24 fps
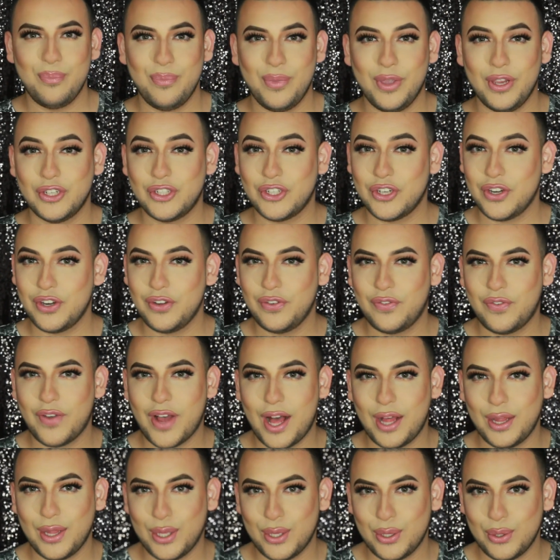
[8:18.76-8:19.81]
Make sure to
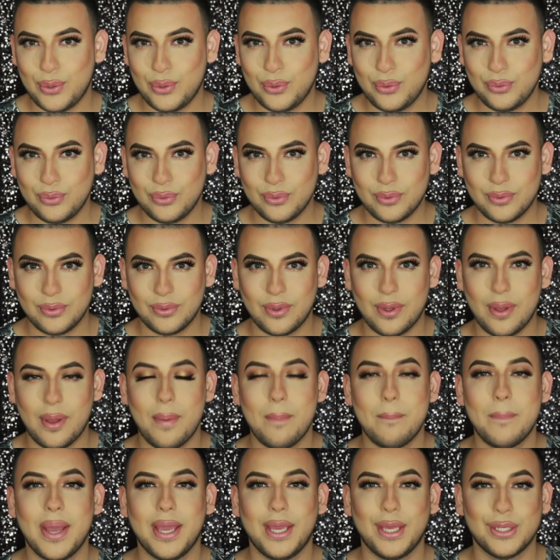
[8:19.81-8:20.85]
follow
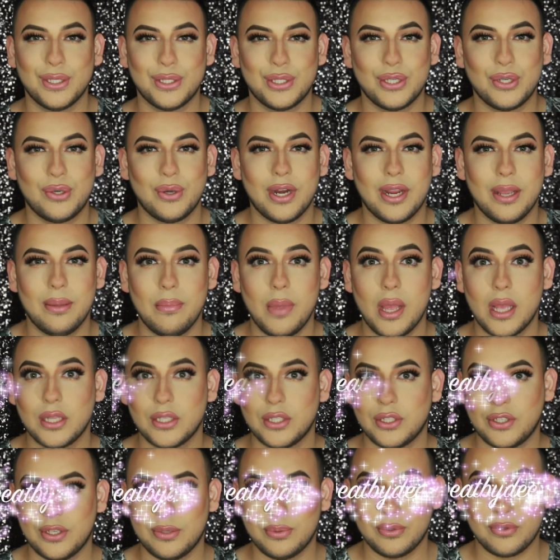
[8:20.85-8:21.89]
my Instagram,
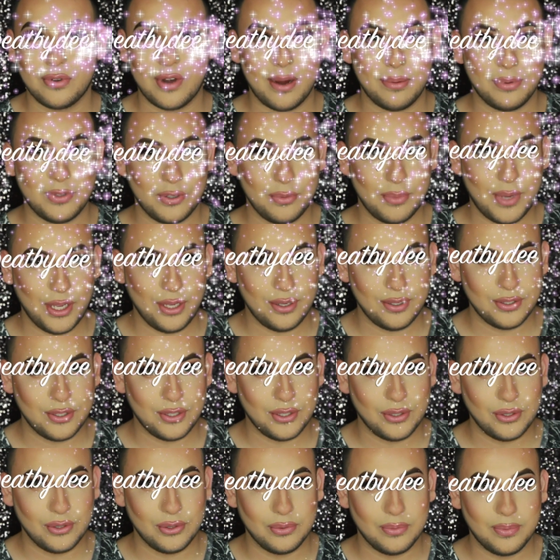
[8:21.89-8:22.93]
subscribe to my
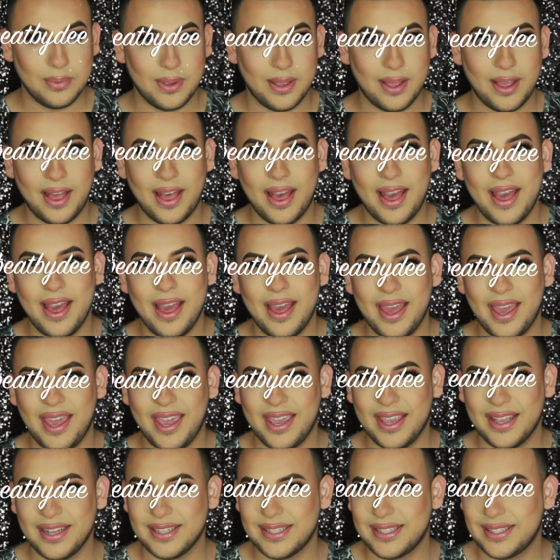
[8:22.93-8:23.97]
YouTube,
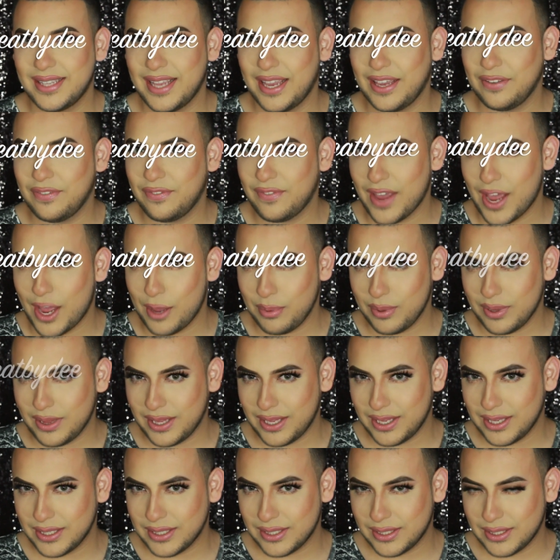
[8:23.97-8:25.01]
and stay fabulous.